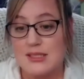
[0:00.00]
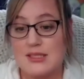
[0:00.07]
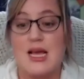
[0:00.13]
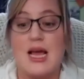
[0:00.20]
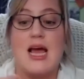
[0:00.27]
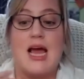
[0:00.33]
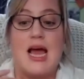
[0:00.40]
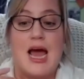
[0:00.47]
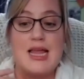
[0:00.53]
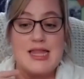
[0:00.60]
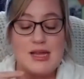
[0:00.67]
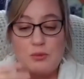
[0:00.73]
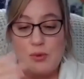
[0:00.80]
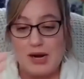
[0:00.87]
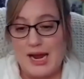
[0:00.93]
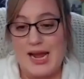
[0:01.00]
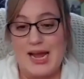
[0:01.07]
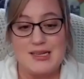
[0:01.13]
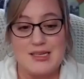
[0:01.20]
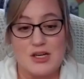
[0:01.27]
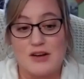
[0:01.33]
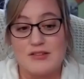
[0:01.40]
and then when I hand it
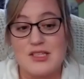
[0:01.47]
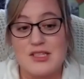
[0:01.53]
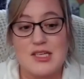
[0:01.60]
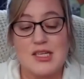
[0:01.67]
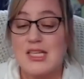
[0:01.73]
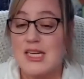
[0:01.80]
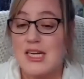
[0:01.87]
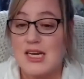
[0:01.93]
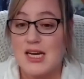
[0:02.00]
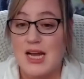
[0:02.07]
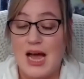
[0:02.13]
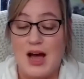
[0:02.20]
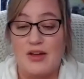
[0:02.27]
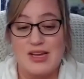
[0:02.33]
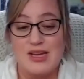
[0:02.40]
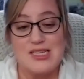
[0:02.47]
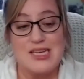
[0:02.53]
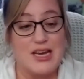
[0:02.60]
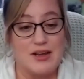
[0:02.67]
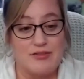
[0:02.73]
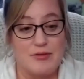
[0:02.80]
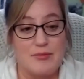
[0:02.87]
off to the clinic, how they take it from
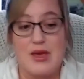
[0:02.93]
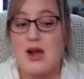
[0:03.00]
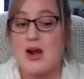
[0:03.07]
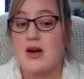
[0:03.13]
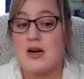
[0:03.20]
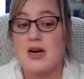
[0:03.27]
there.